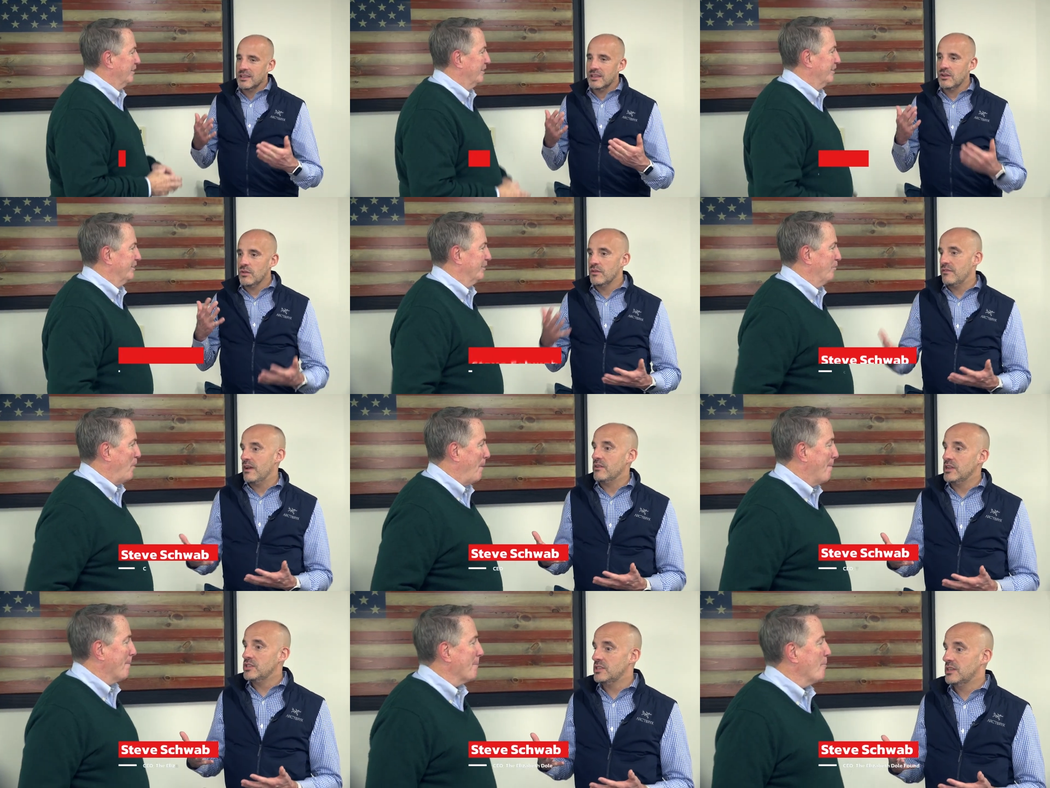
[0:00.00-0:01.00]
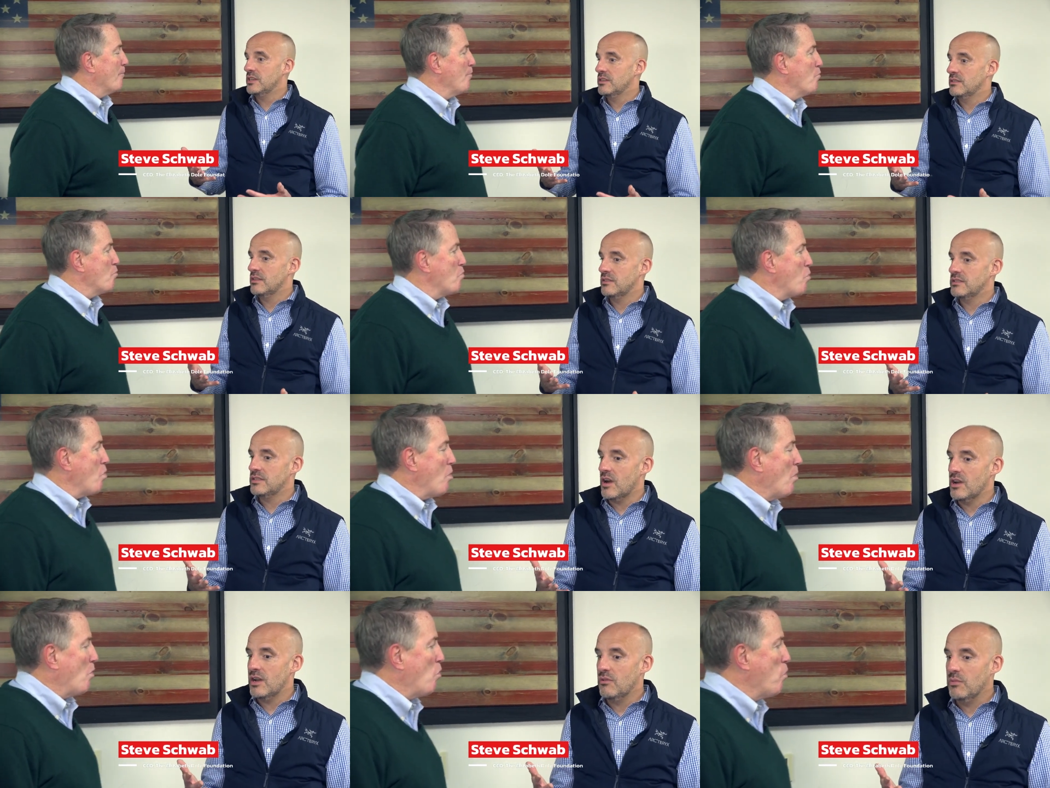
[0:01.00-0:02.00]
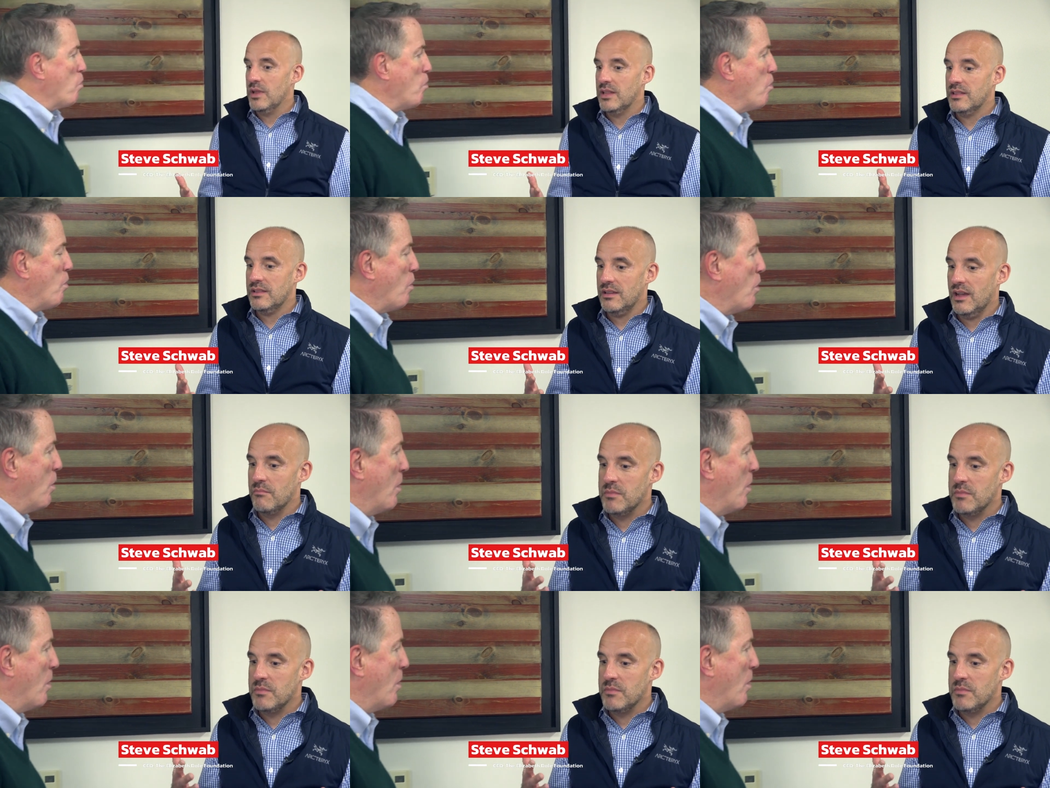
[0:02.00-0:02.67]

Speaker 1: You know, the foundation started with a